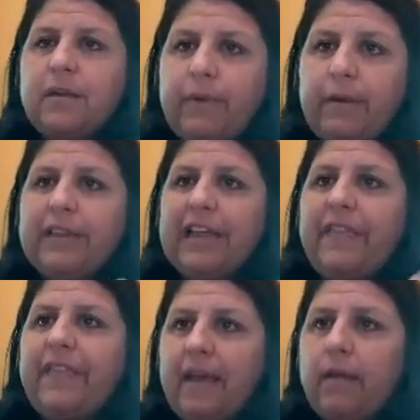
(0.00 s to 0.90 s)
And we would
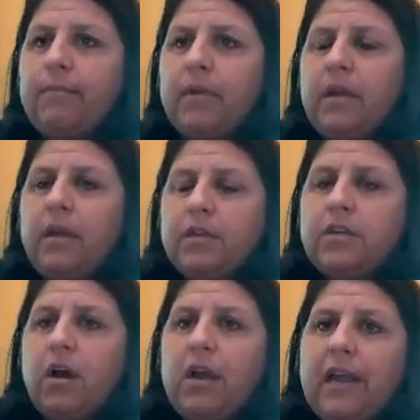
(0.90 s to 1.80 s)
let them
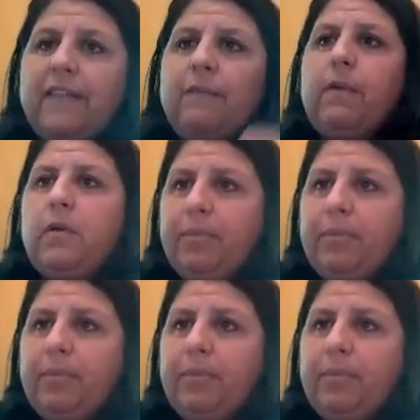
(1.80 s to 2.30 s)
talk and then we would